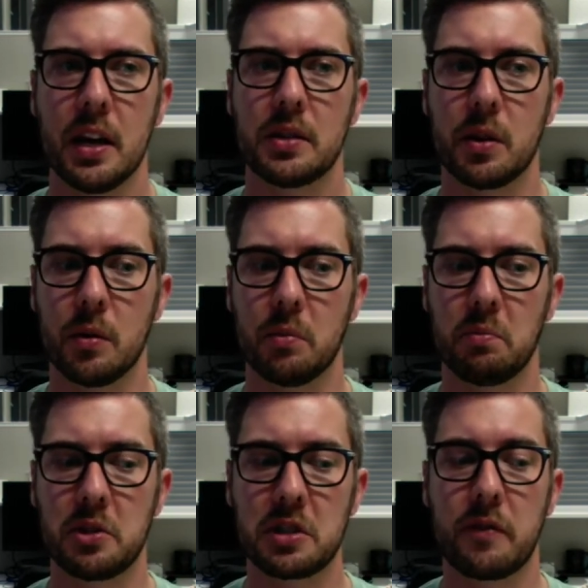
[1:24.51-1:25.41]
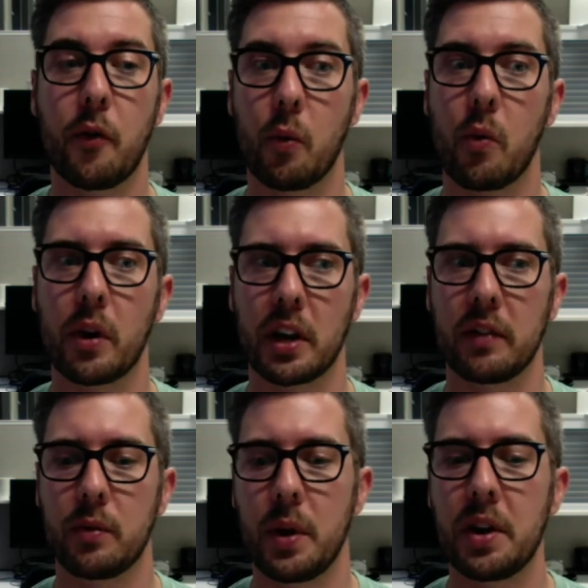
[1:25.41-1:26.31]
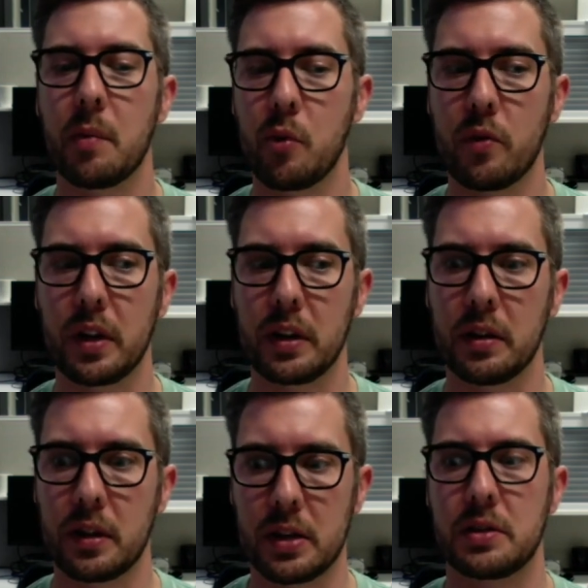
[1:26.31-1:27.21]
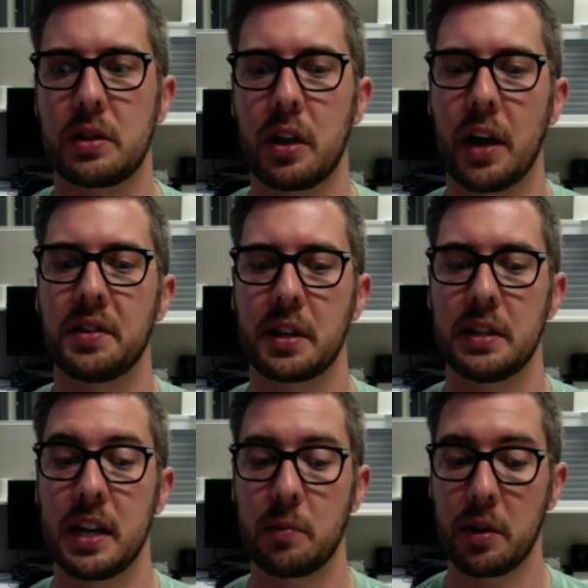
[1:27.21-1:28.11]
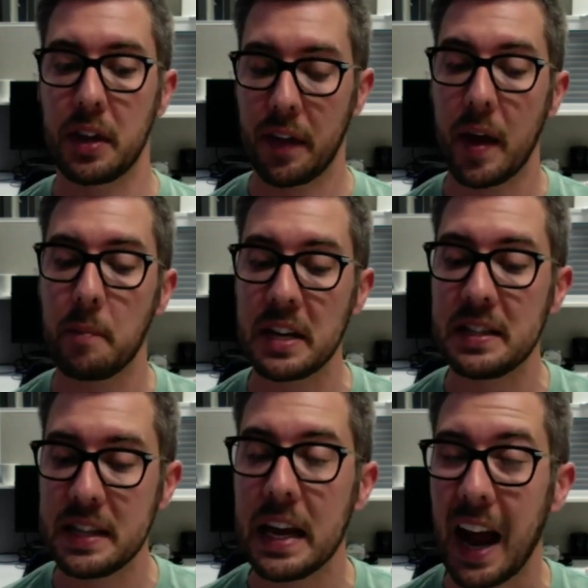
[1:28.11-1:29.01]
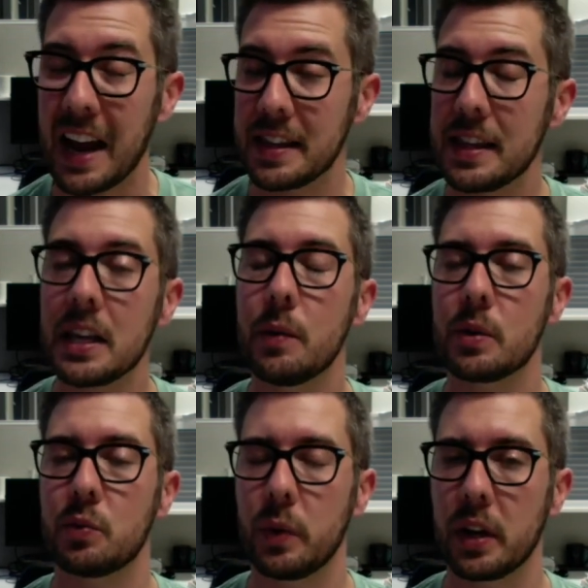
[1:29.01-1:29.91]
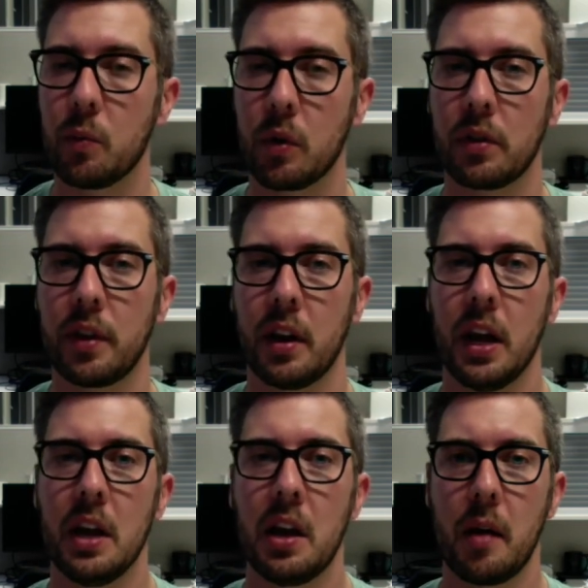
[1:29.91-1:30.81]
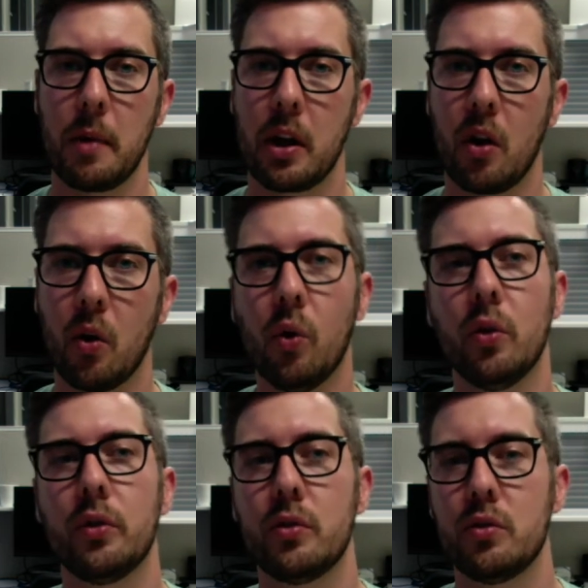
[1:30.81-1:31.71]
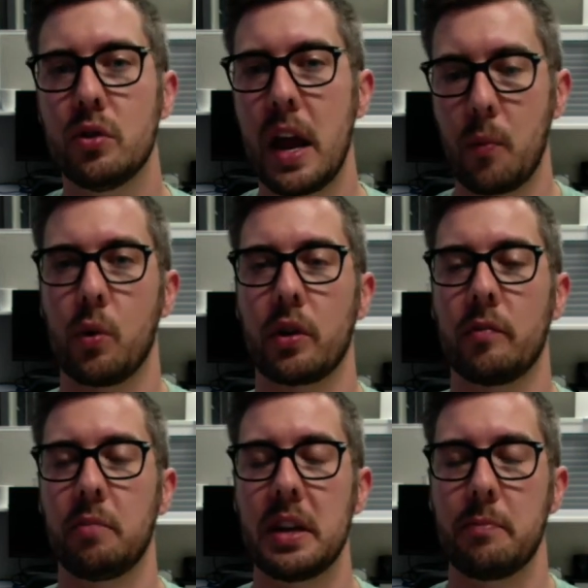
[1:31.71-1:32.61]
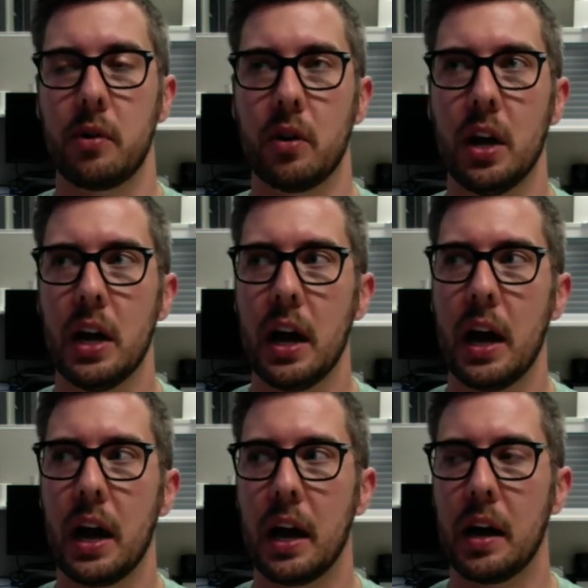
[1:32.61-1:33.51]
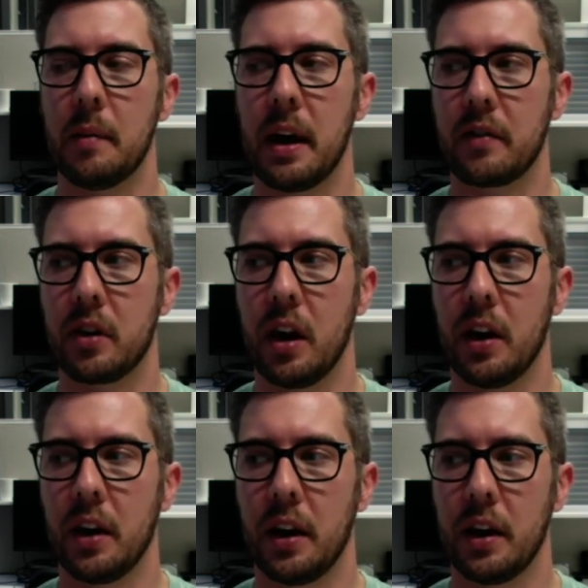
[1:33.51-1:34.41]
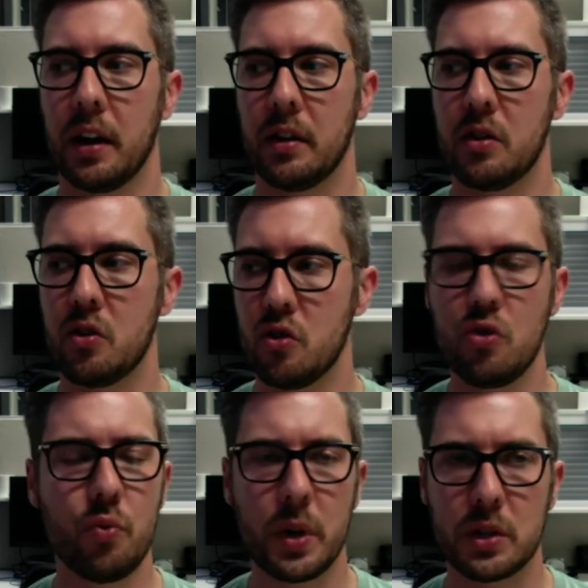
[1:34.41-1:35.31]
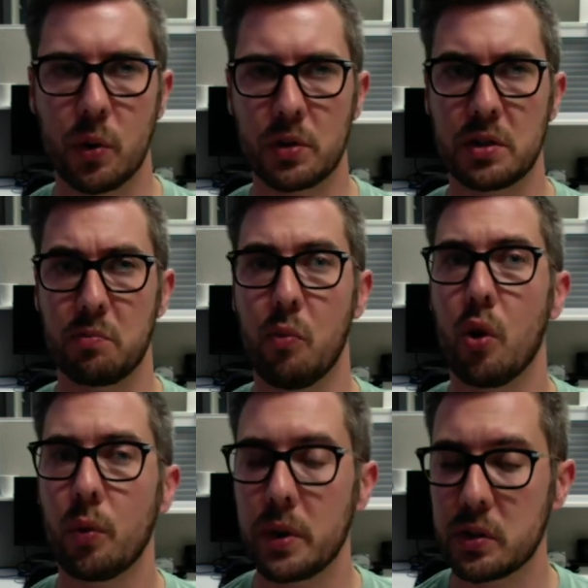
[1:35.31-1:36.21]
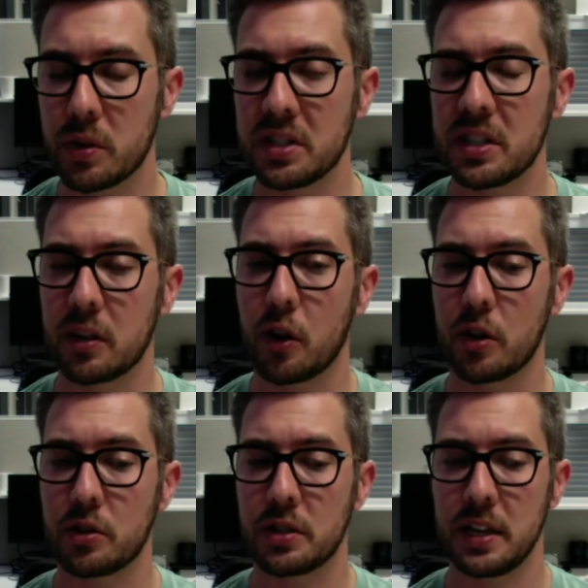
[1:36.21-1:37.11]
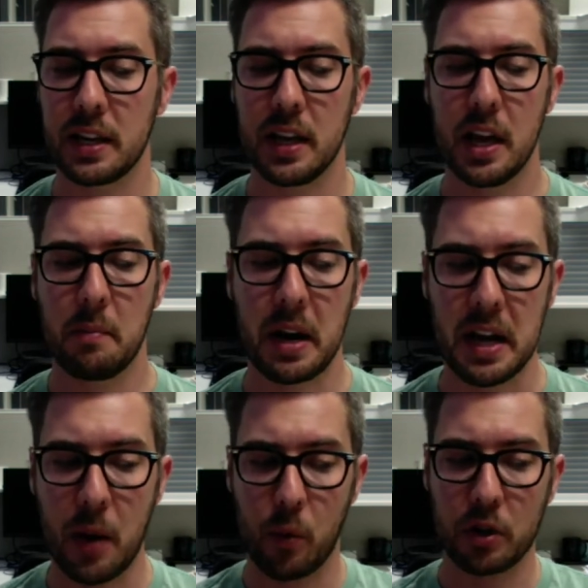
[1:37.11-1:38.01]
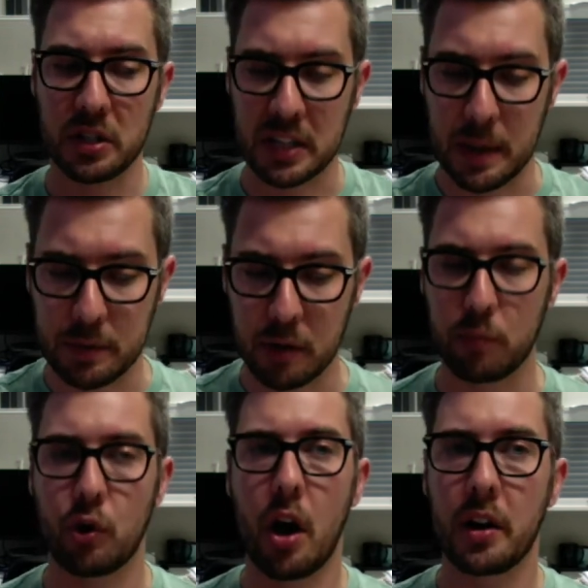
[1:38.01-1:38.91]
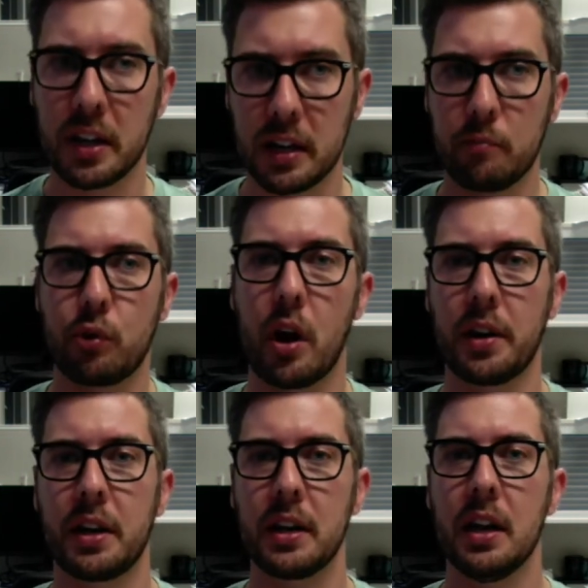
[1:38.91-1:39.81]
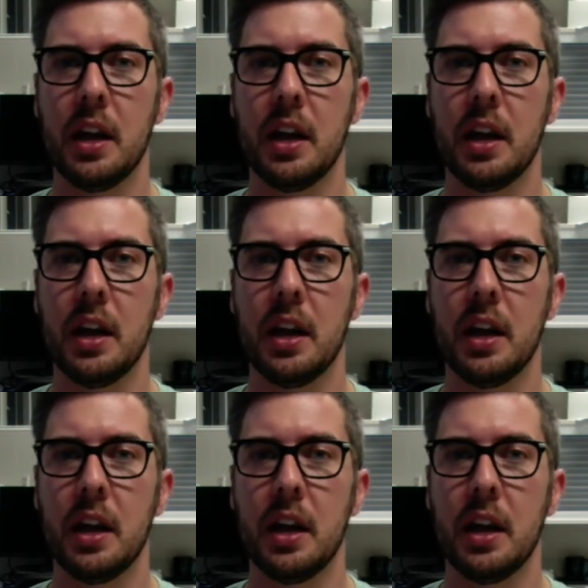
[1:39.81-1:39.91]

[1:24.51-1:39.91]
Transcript: So just forewarning, if you end up moving, there's a lot to contend with. Now, that being said, I think it was really worth it. I met a whole new network of people. I've got new resources, more resources. It's a larger city. My network just keeps on broadening and broadening.